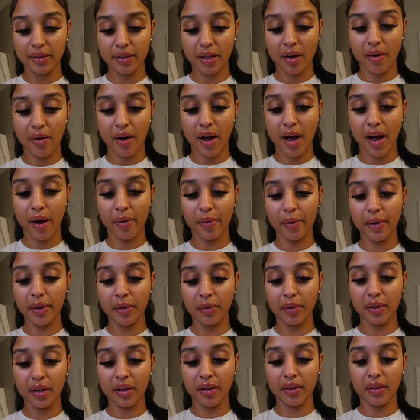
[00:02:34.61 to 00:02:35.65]
So I
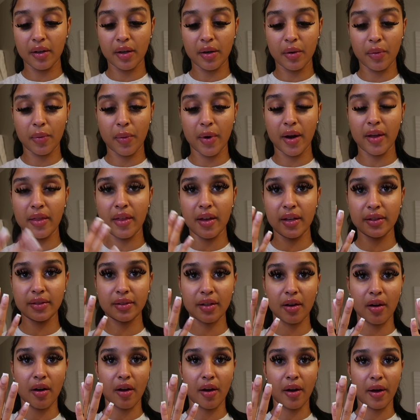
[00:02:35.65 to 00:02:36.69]
would either wear
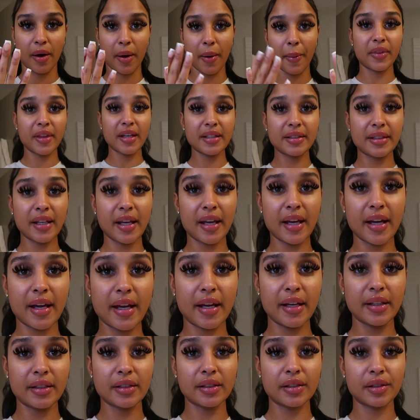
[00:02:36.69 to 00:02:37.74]
this on this
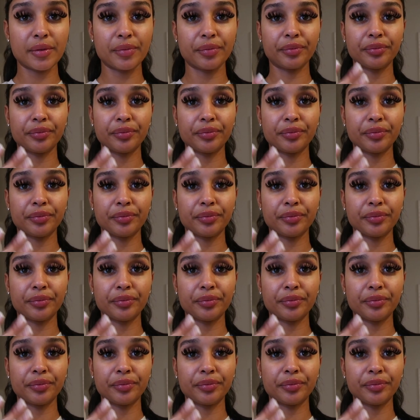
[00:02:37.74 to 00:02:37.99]
hand